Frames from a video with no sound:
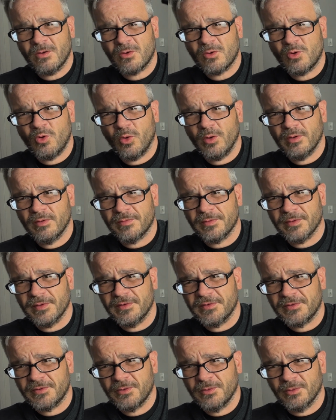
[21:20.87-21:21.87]
coil for
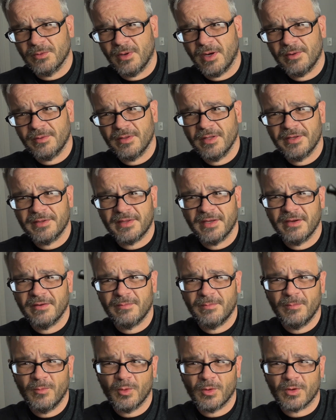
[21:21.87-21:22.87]
this too. I would like to
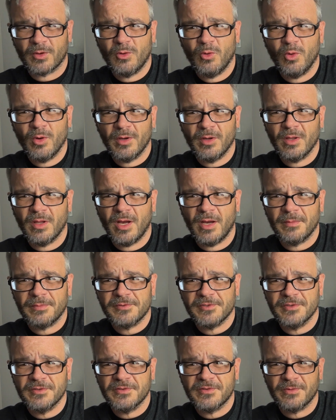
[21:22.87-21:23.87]
have more coil
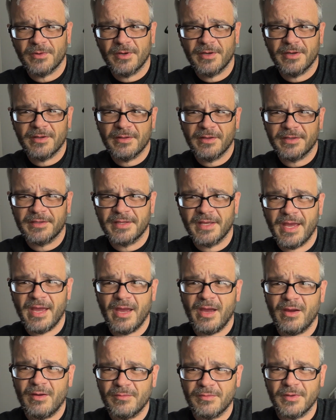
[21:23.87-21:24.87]
options, right? I'd like to
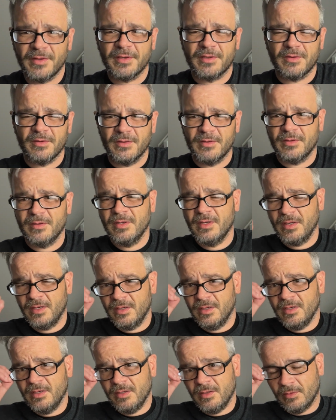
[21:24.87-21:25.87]
have like
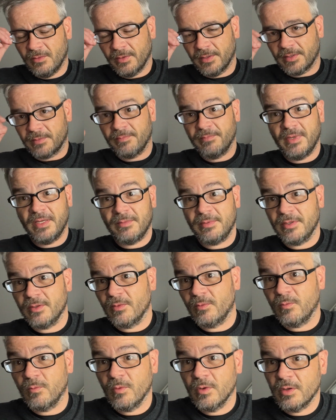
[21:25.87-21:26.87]
maybe
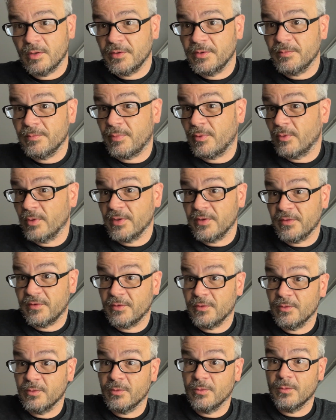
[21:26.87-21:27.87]
a
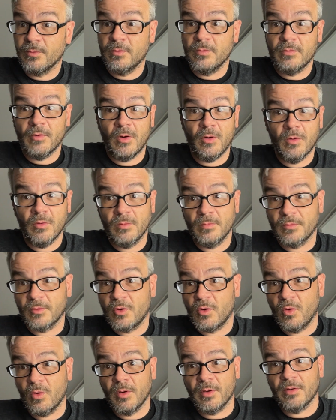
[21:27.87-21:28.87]
1.2 ohm
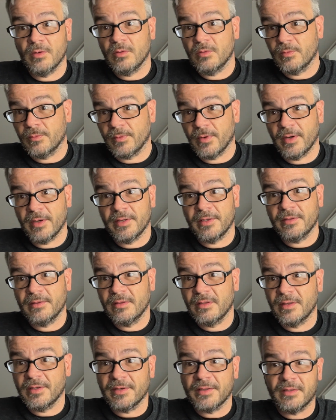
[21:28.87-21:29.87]
coil, right?
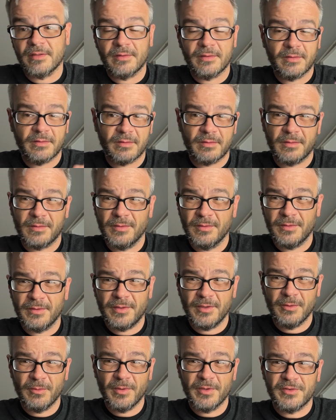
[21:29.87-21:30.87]
Like
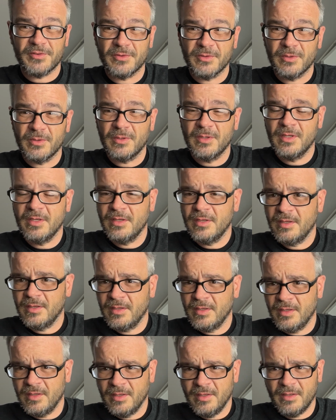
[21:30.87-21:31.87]
the original
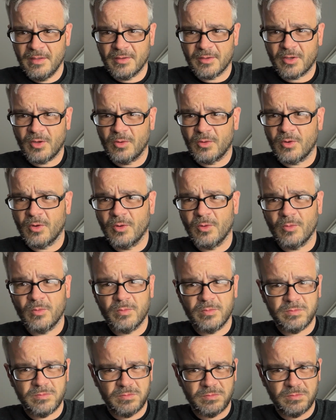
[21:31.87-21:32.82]
Cocoa